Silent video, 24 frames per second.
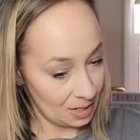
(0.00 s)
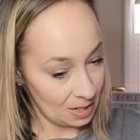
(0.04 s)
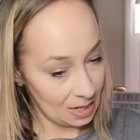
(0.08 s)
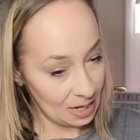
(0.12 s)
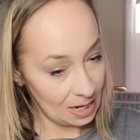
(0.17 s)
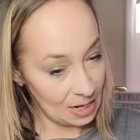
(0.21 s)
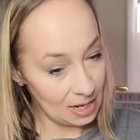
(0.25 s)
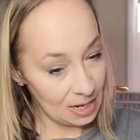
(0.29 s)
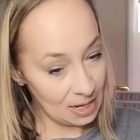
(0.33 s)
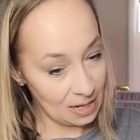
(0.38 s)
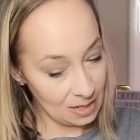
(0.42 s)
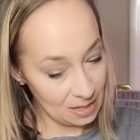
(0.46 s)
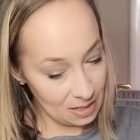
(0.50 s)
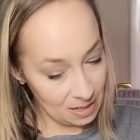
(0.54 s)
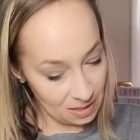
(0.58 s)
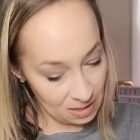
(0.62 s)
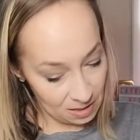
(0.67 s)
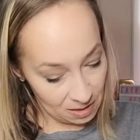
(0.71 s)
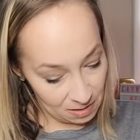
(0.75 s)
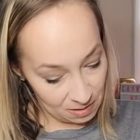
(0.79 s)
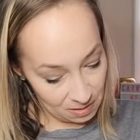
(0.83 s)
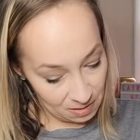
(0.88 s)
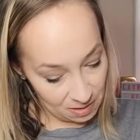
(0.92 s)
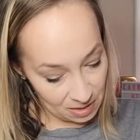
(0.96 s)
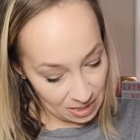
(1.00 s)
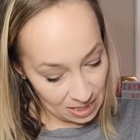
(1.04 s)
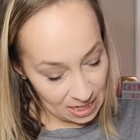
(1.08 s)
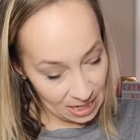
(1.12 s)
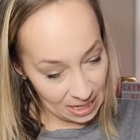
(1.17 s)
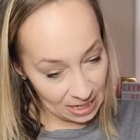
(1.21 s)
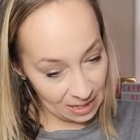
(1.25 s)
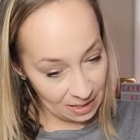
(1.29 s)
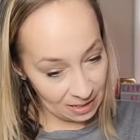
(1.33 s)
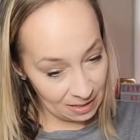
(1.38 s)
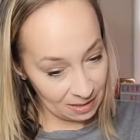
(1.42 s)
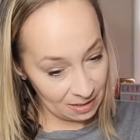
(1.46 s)
And on the
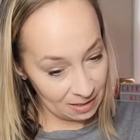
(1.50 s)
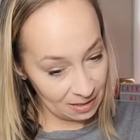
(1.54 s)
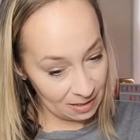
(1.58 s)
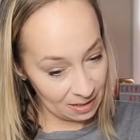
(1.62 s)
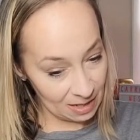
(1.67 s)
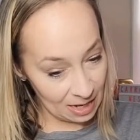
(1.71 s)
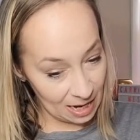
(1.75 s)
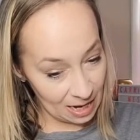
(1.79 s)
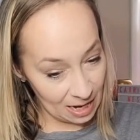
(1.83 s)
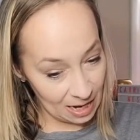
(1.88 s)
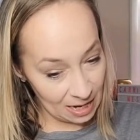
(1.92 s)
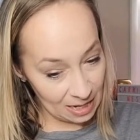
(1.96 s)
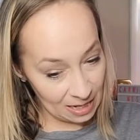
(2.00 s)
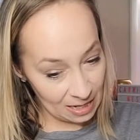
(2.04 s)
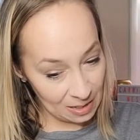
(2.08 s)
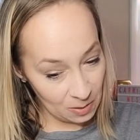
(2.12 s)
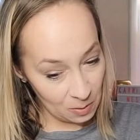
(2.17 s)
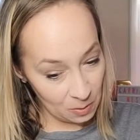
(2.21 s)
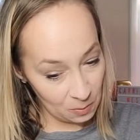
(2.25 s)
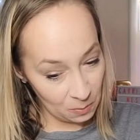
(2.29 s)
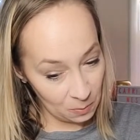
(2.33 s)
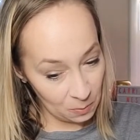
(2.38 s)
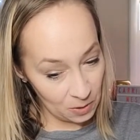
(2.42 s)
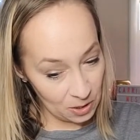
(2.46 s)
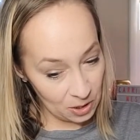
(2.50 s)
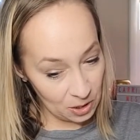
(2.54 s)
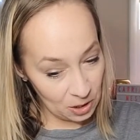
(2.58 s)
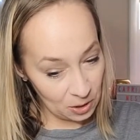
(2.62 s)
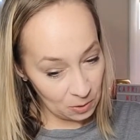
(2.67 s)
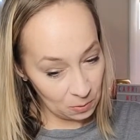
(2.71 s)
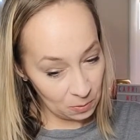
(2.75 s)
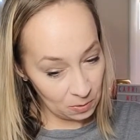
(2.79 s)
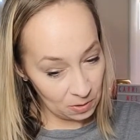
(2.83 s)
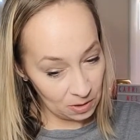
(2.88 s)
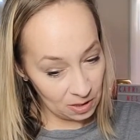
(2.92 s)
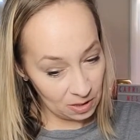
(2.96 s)
inside, we just
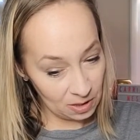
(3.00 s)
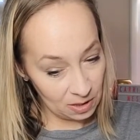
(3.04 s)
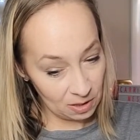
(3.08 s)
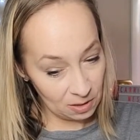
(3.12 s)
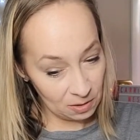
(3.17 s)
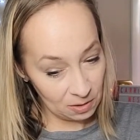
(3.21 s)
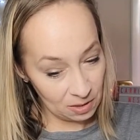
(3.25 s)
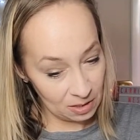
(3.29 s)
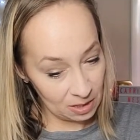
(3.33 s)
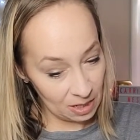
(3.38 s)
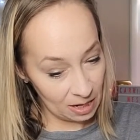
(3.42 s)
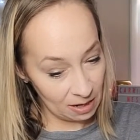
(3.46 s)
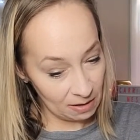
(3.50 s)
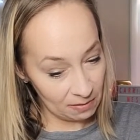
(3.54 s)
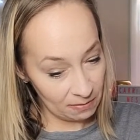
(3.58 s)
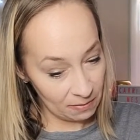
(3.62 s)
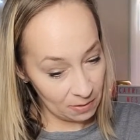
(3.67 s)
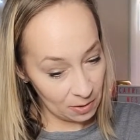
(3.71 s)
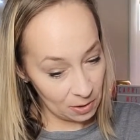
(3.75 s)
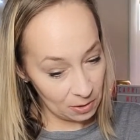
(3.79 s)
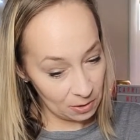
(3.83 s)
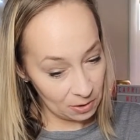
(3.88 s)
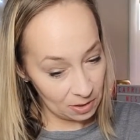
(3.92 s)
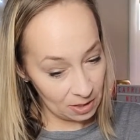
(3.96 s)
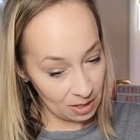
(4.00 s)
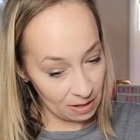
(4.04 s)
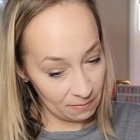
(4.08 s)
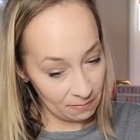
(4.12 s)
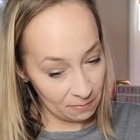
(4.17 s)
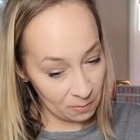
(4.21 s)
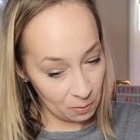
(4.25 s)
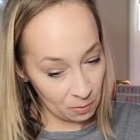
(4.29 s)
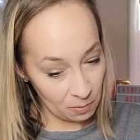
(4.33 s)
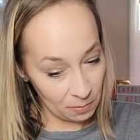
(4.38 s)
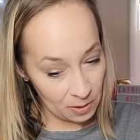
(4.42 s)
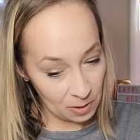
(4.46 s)
wanted to say first and
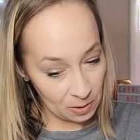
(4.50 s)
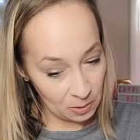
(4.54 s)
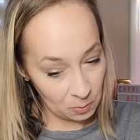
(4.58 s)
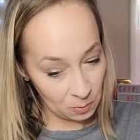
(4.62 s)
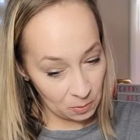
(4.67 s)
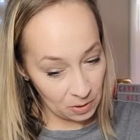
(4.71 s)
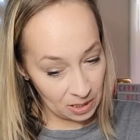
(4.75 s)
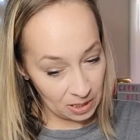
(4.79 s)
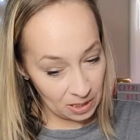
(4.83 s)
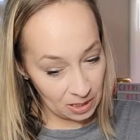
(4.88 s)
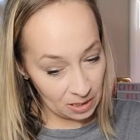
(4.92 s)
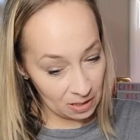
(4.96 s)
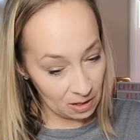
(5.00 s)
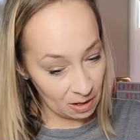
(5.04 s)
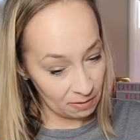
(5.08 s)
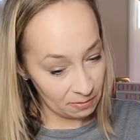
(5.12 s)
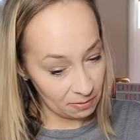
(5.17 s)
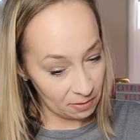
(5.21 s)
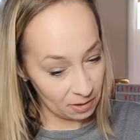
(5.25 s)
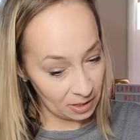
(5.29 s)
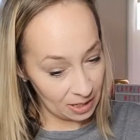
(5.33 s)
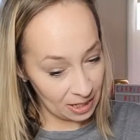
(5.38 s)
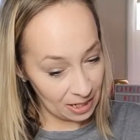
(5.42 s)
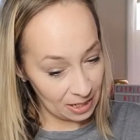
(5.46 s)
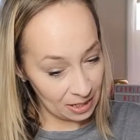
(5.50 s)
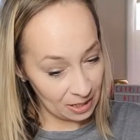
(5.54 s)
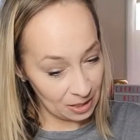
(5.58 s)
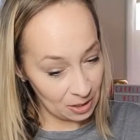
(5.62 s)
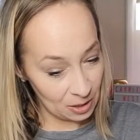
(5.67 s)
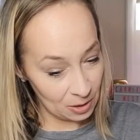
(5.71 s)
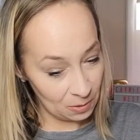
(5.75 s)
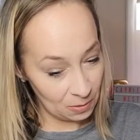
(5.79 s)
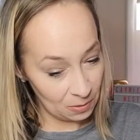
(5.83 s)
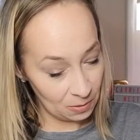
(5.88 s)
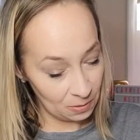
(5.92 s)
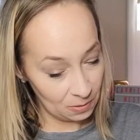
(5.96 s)
foremost, we did not forget
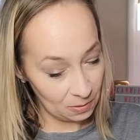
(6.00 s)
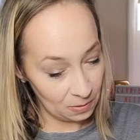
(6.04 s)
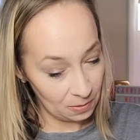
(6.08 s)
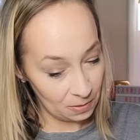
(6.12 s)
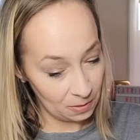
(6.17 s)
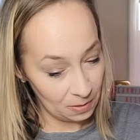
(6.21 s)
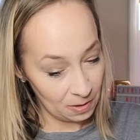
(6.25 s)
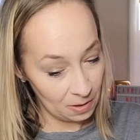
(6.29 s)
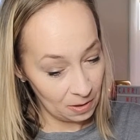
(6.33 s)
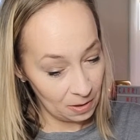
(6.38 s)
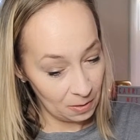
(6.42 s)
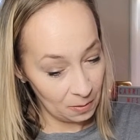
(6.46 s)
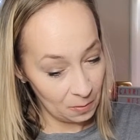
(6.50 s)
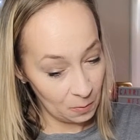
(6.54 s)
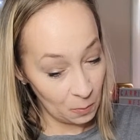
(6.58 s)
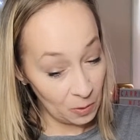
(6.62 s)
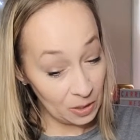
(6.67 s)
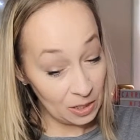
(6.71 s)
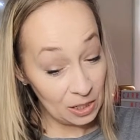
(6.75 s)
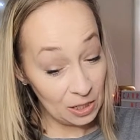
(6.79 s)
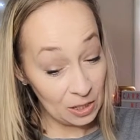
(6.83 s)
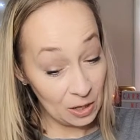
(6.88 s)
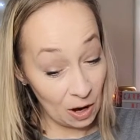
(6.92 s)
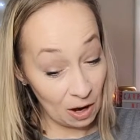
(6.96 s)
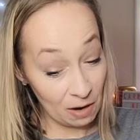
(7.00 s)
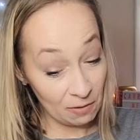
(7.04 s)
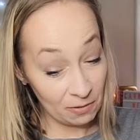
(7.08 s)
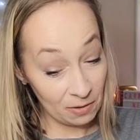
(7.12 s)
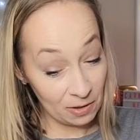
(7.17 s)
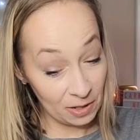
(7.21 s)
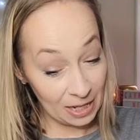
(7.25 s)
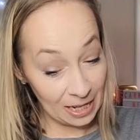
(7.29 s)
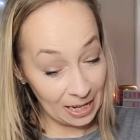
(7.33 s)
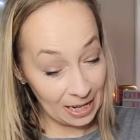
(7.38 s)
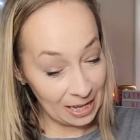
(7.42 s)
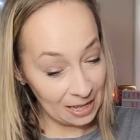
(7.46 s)
you. We did not
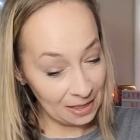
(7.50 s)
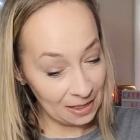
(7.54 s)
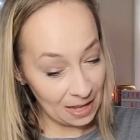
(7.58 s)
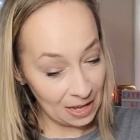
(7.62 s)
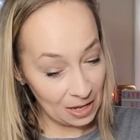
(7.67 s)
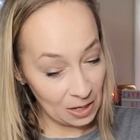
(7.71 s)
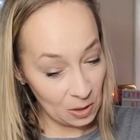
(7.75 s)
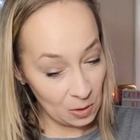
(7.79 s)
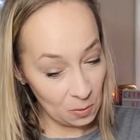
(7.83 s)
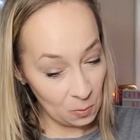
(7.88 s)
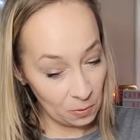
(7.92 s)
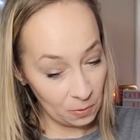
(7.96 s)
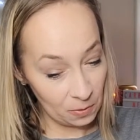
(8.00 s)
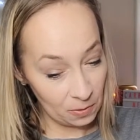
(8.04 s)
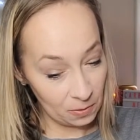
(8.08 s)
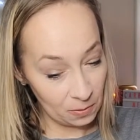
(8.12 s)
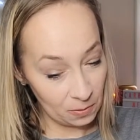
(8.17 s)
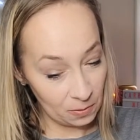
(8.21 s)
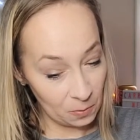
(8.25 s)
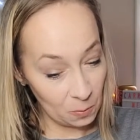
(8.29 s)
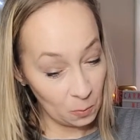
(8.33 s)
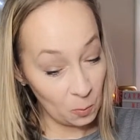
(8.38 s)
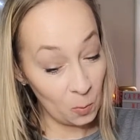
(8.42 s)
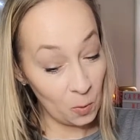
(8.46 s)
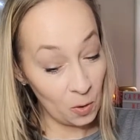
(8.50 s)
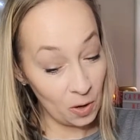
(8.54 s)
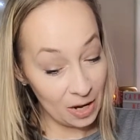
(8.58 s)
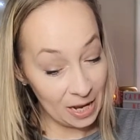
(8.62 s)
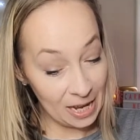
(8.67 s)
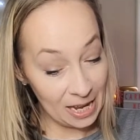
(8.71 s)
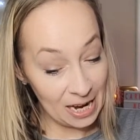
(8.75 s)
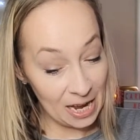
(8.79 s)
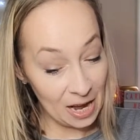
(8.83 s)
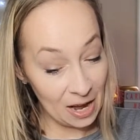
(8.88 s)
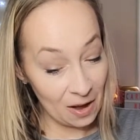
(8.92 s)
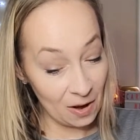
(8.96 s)
forget that you
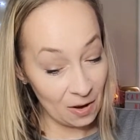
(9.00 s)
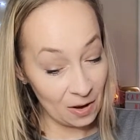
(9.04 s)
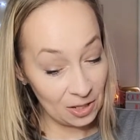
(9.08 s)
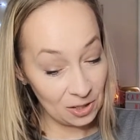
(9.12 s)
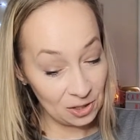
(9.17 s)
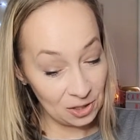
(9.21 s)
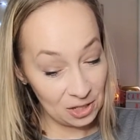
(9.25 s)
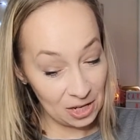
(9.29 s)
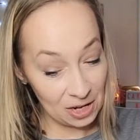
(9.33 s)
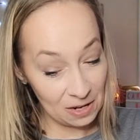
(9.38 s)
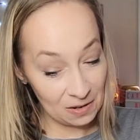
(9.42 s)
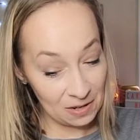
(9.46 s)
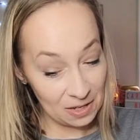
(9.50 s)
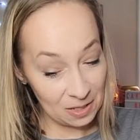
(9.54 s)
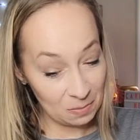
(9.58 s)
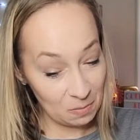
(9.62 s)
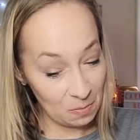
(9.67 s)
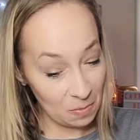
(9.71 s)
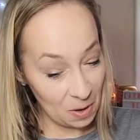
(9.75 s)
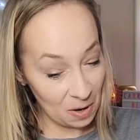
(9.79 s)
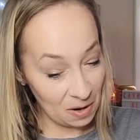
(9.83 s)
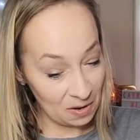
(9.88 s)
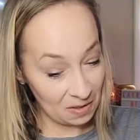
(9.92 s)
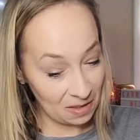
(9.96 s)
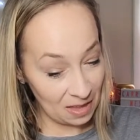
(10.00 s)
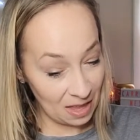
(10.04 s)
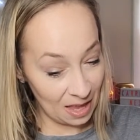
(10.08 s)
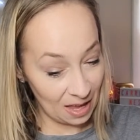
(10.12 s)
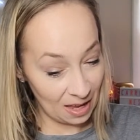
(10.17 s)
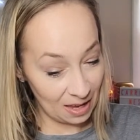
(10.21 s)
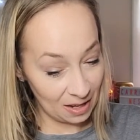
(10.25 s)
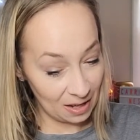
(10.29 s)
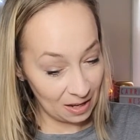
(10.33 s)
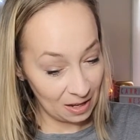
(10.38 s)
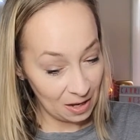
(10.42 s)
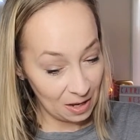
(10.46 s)
won on Sherry's birthday.